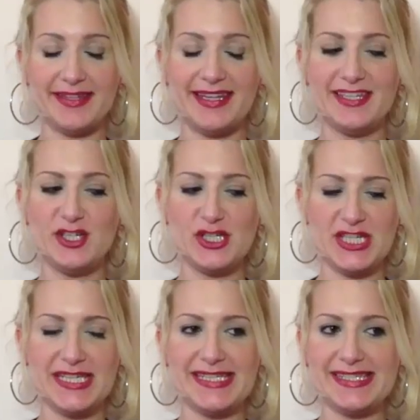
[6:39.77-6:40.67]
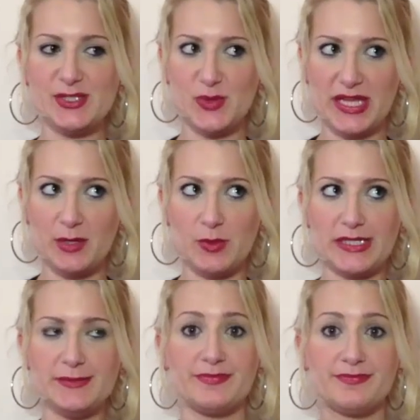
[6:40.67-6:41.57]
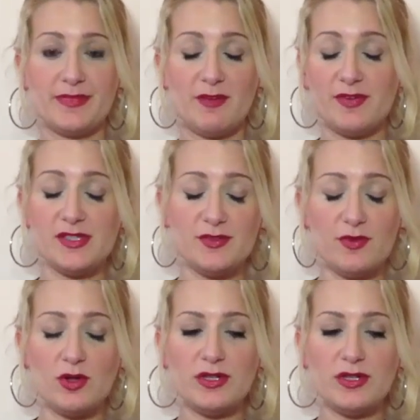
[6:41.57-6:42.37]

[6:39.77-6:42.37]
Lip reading: Letter G is a tricky one. First of all,